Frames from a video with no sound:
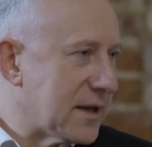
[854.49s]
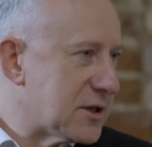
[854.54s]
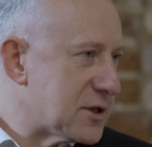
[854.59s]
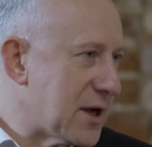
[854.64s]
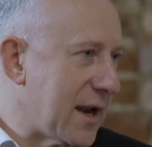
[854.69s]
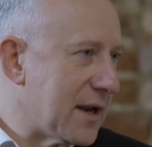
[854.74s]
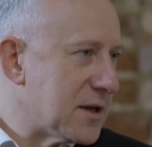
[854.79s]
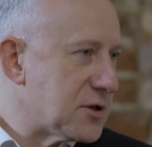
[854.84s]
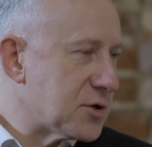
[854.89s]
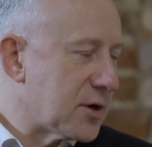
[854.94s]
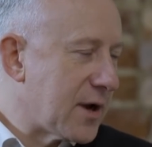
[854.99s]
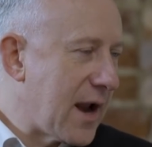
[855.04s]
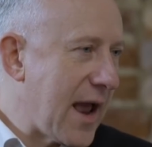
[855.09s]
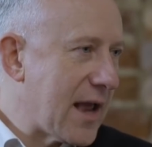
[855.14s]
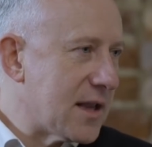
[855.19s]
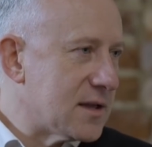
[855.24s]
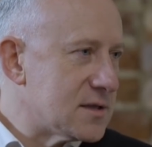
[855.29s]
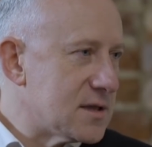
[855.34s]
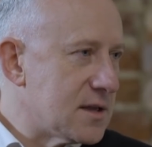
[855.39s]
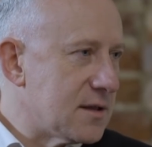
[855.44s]
challenge on our
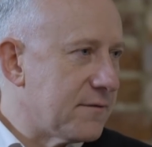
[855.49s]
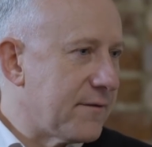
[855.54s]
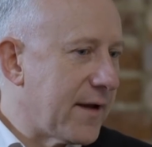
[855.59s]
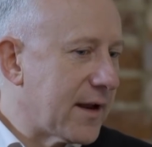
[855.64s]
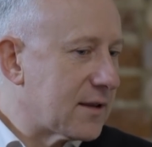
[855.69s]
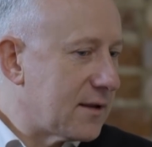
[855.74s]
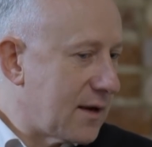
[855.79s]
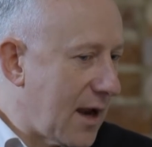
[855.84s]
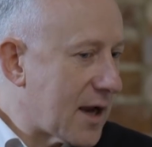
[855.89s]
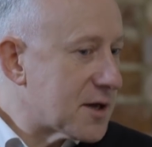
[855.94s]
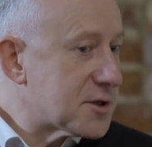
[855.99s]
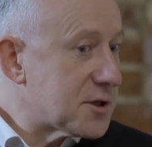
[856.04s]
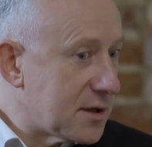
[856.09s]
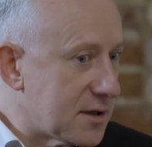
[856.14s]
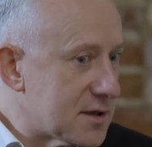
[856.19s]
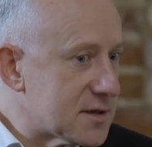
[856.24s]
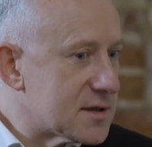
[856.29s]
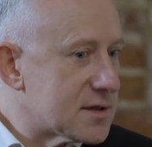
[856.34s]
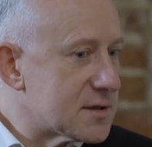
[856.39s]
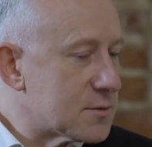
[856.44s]
hands in the fact that actually
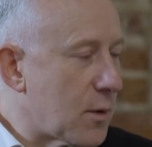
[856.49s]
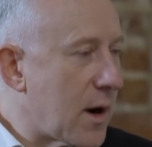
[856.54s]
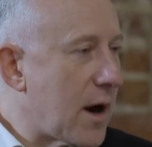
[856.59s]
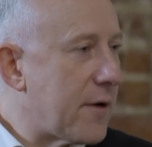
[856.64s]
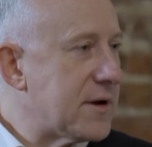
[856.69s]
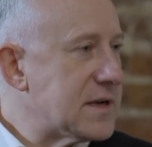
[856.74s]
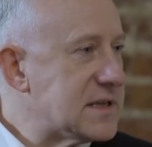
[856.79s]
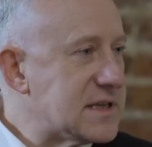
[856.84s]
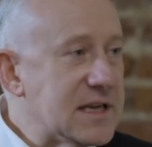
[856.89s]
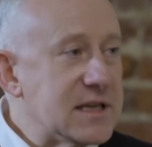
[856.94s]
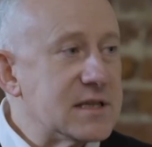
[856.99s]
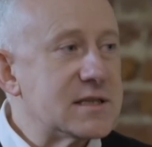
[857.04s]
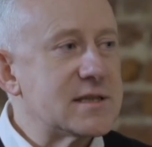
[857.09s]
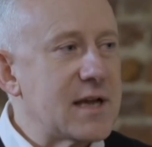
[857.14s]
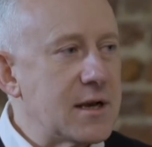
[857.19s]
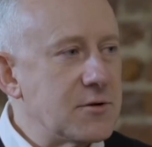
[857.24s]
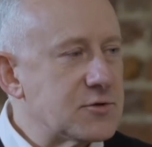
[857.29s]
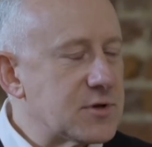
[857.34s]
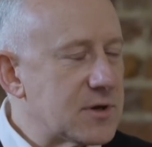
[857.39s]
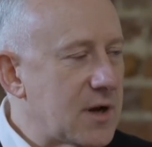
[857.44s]
this is where a
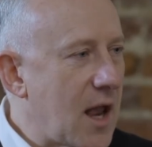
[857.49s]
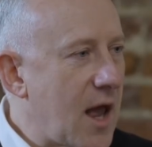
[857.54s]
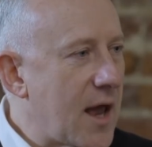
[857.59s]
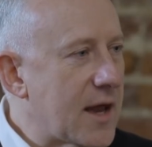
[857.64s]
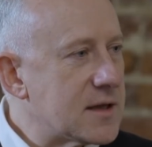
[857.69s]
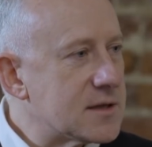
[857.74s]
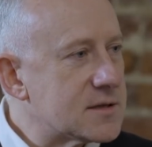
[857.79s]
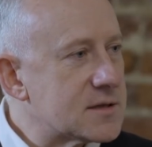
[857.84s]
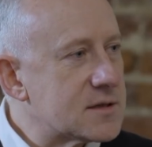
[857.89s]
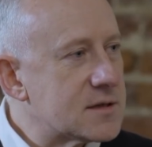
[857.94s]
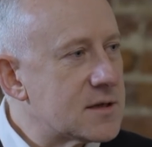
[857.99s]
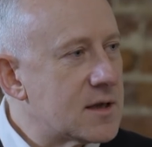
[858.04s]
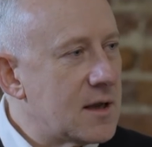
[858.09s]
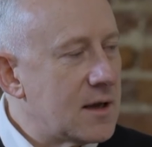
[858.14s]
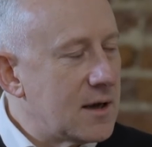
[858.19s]
decentralized